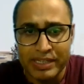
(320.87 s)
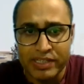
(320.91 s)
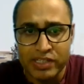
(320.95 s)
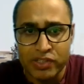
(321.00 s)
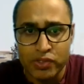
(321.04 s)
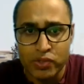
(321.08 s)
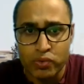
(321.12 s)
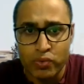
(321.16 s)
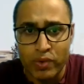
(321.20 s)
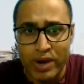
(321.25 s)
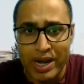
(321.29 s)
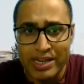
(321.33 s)
that
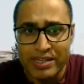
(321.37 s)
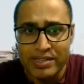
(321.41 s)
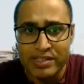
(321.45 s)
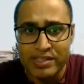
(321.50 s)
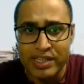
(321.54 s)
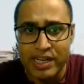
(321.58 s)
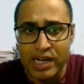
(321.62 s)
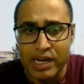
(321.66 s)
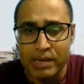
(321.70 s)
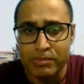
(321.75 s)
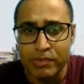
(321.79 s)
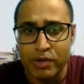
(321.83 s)
is twice
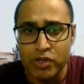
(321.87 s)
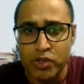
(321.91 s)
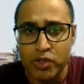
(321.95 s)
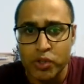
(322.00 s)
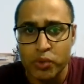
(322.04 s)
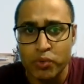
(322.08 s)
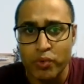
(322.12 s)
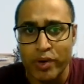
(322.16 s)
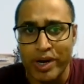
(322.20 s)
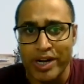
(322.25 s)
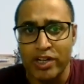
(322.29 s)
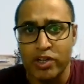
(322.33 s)
the
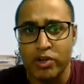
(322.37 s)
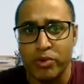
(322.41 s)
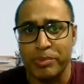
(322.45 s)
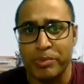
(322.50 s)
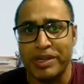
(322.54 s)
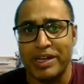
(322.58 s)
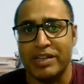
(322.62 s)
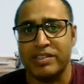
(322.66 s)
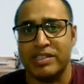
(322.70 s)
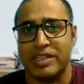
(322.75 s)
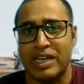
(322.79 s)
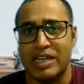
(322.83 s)
amount required to
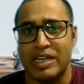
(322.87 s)
be